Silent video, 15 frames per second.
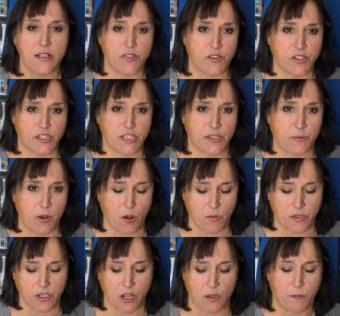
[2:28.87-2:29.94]
This is a poem
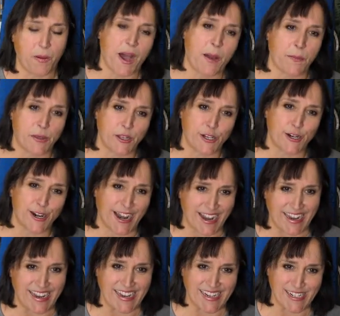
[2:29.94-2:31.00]
that's called Popular
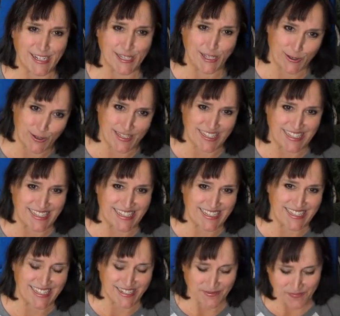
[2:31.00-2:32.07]
and
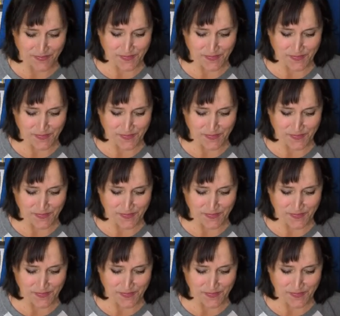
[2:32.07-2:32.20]
Useless